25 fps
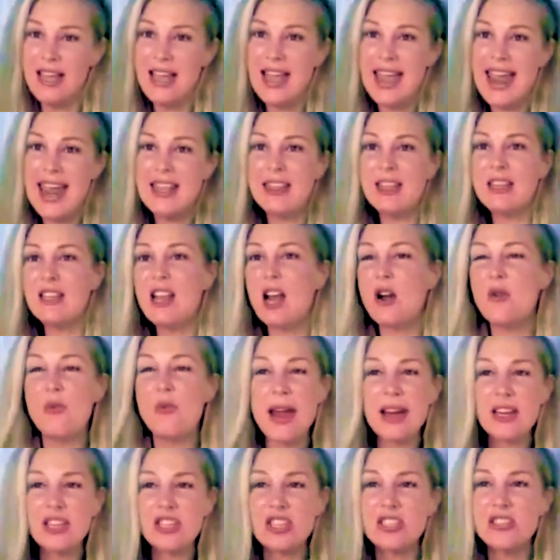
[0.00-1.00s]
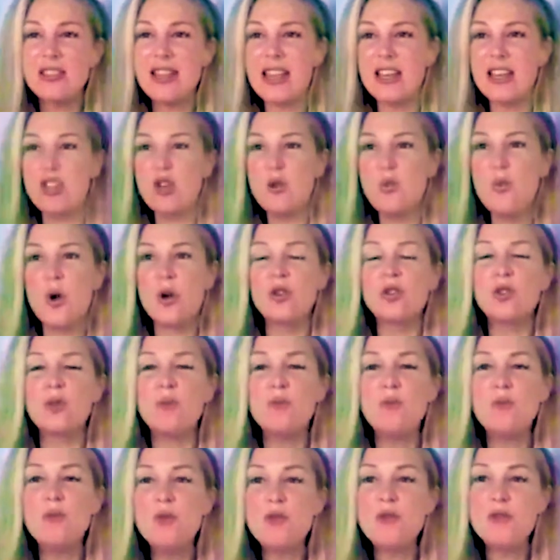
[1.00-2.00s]
in the direction that you want to
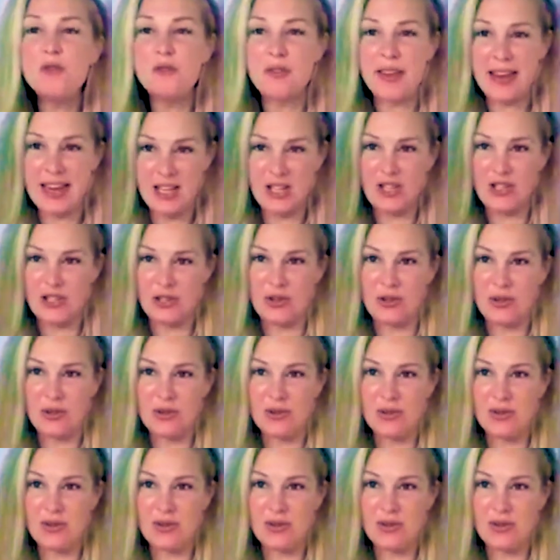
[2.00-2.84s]
move into.